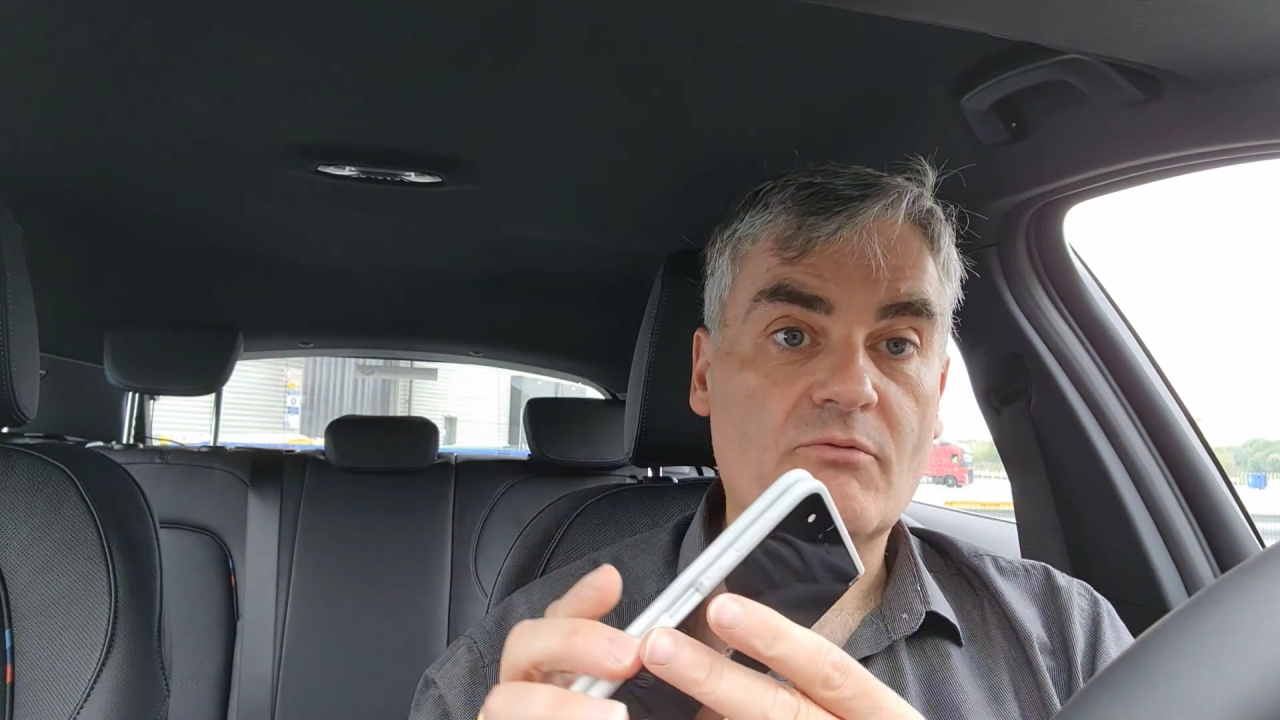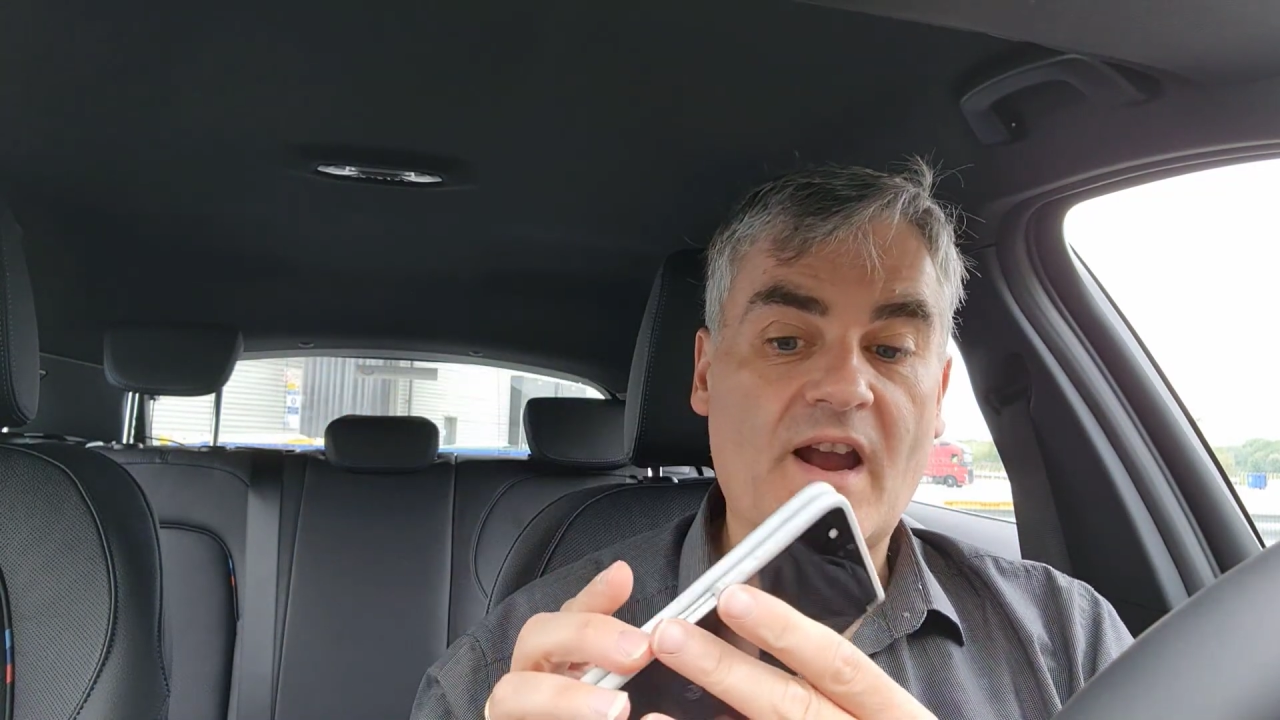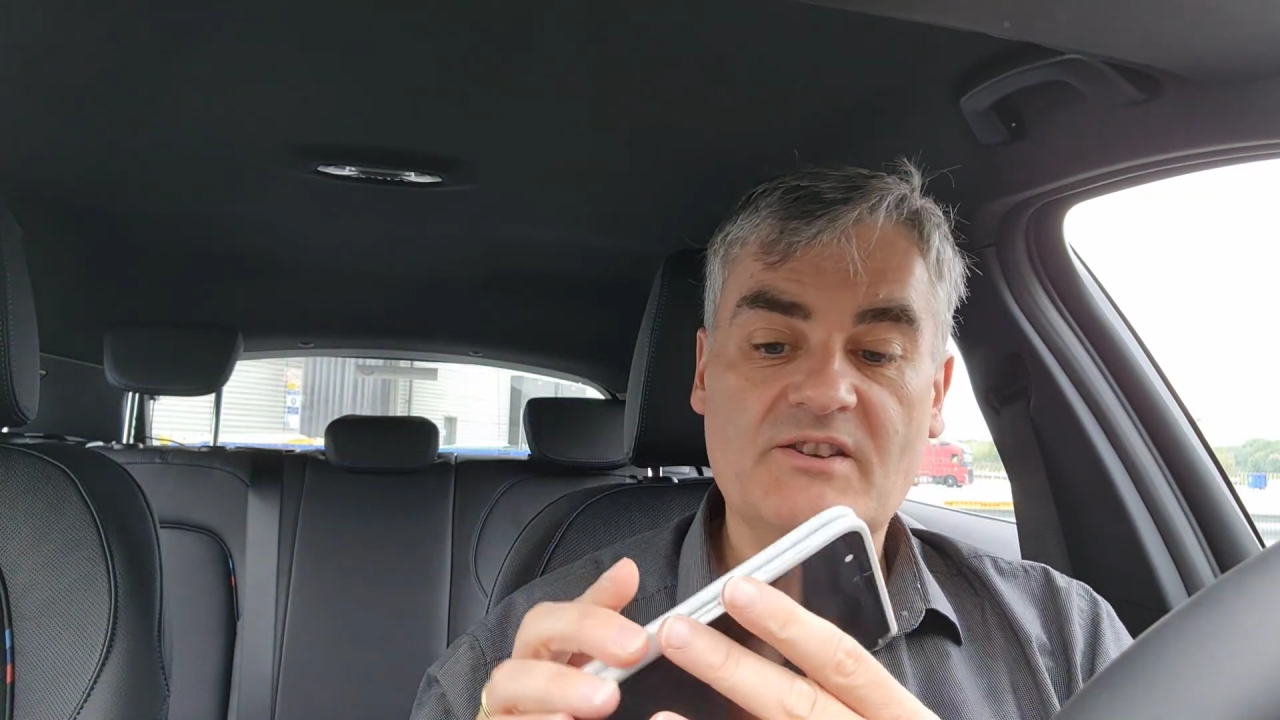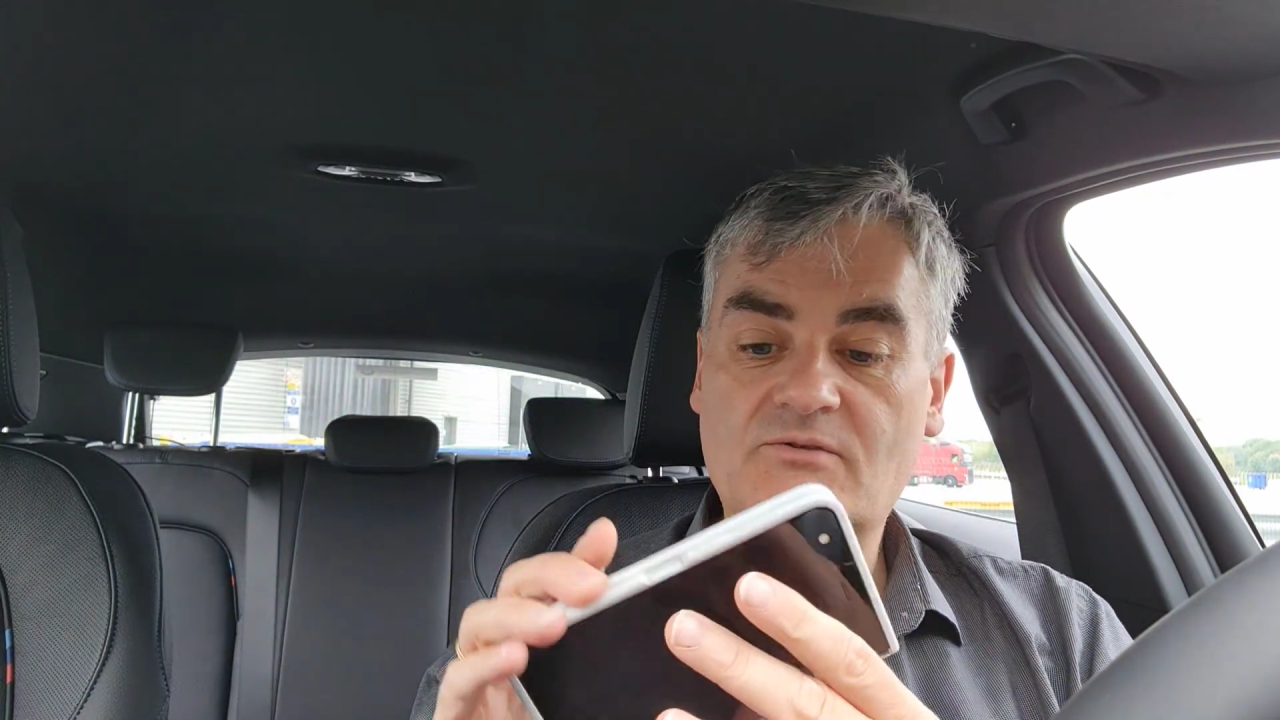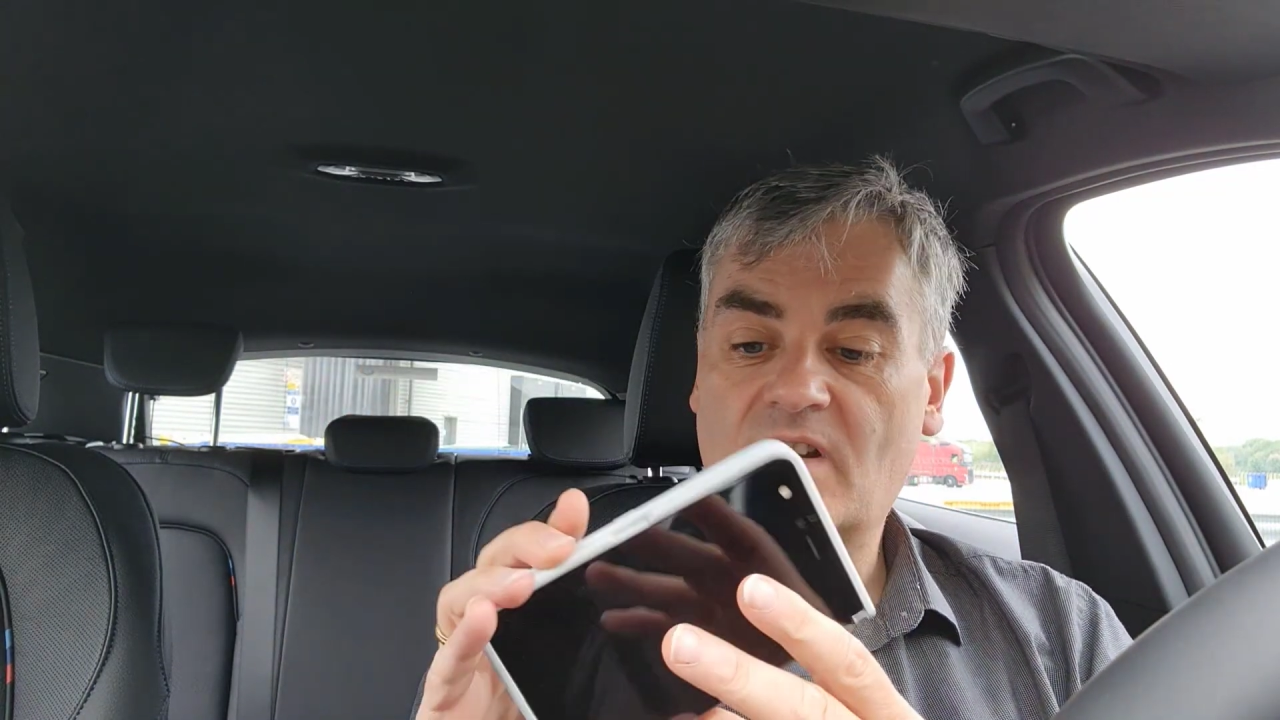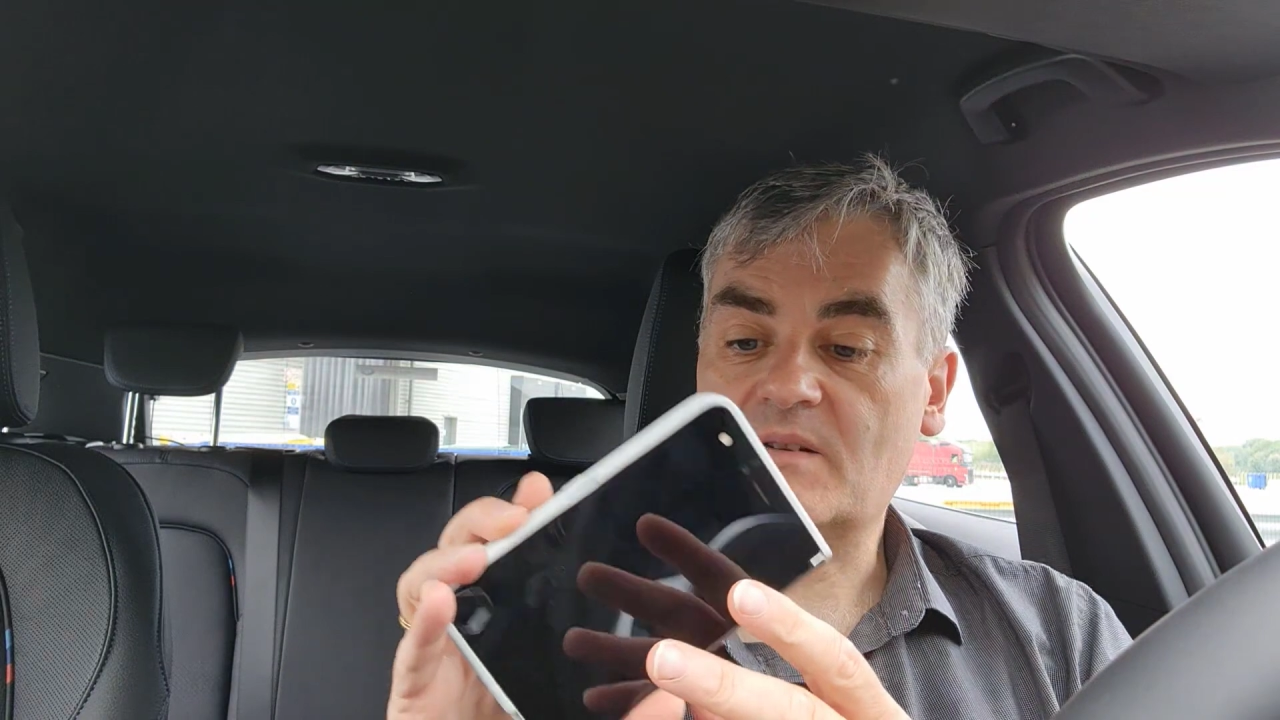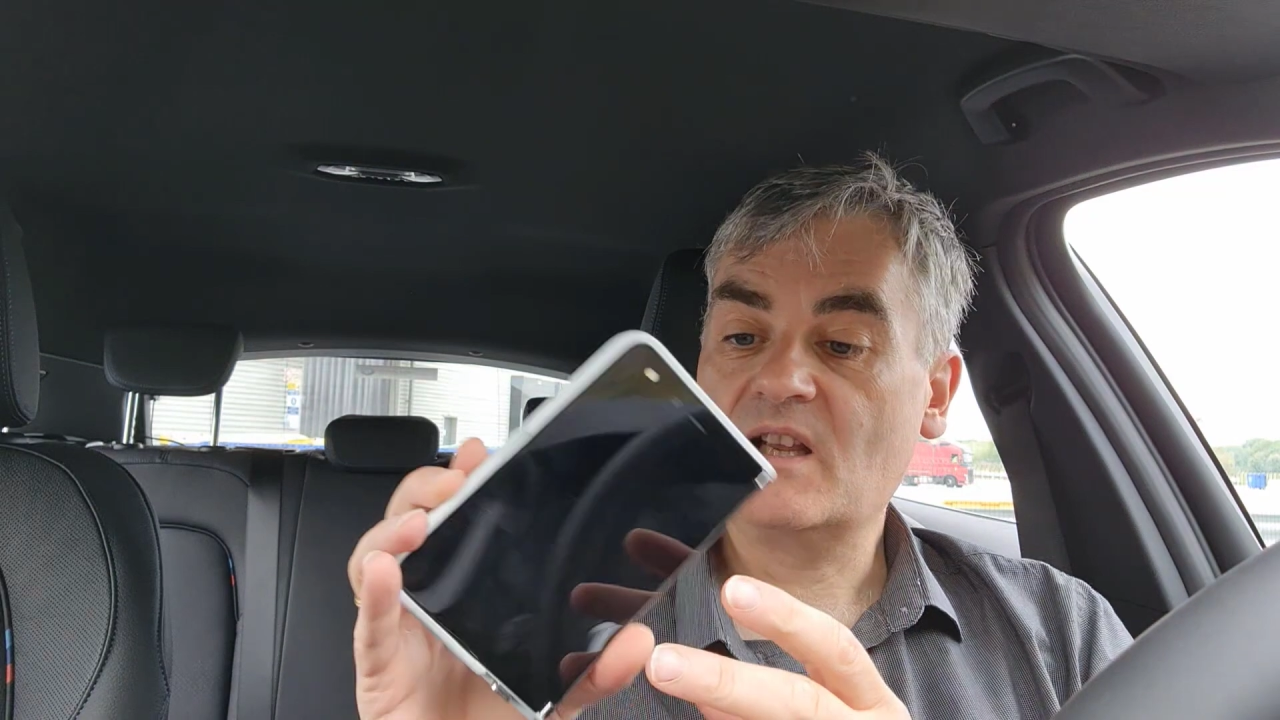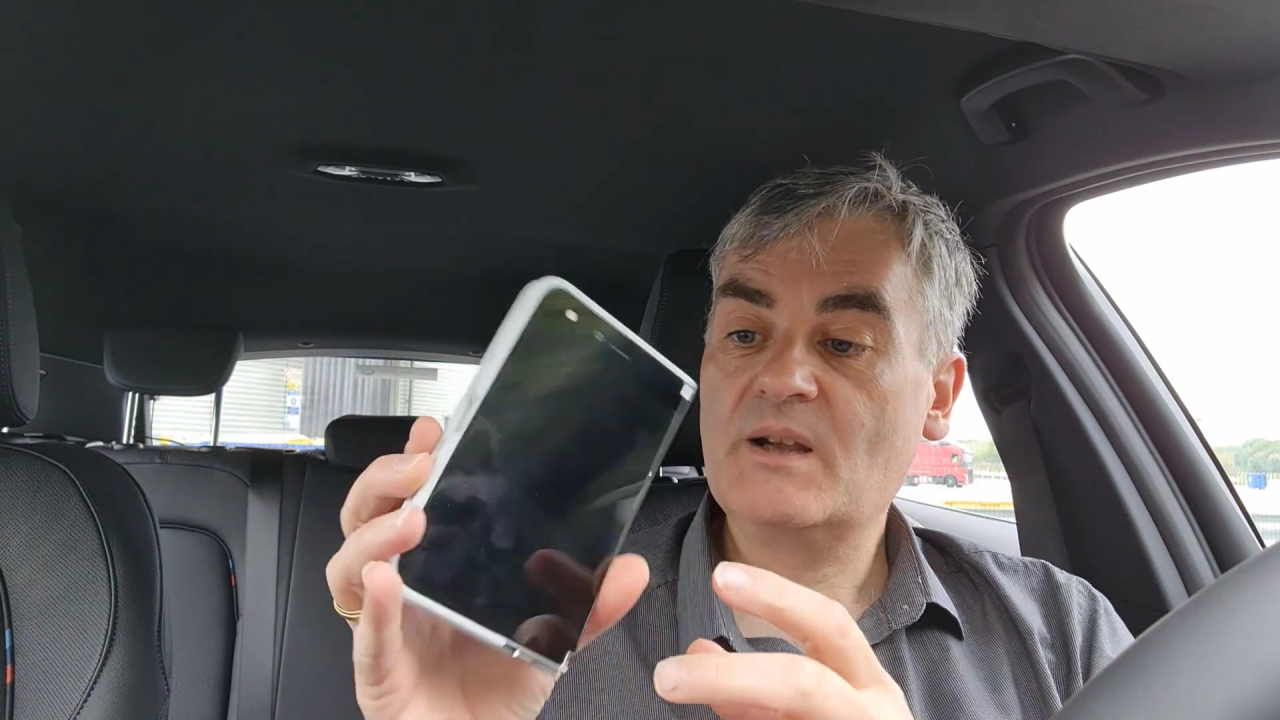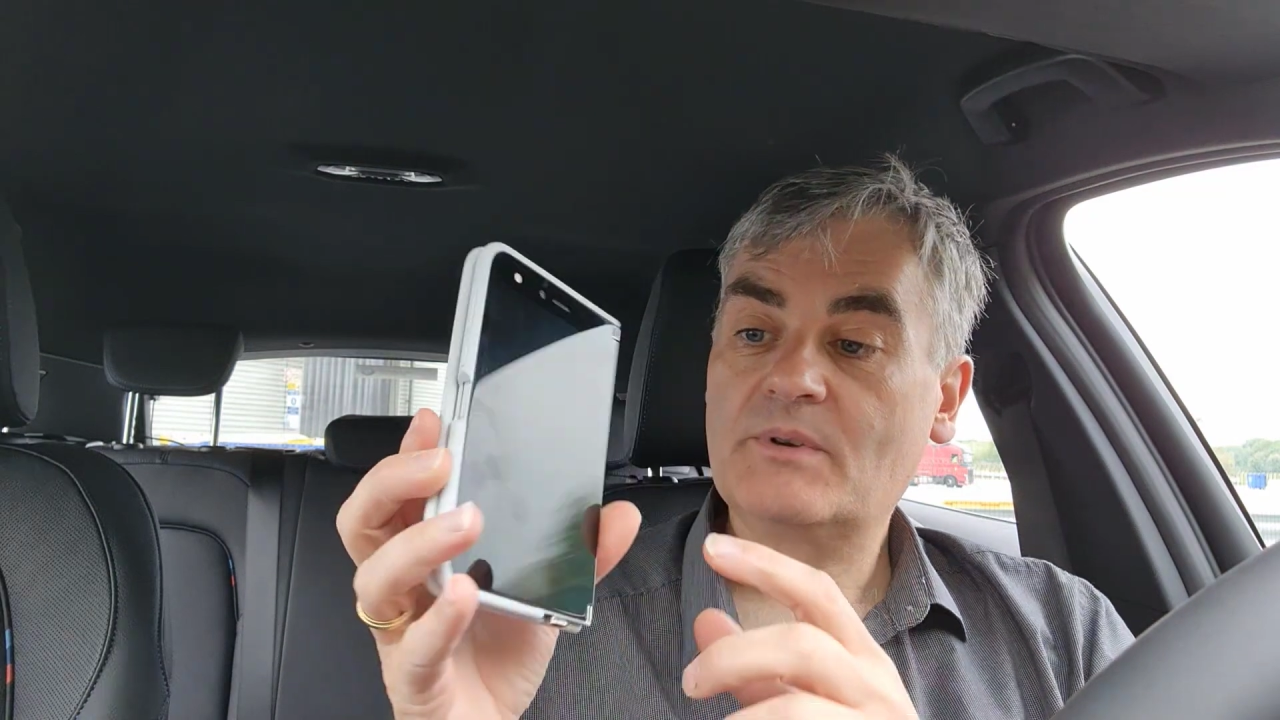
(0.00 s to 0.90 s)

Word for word: right screen.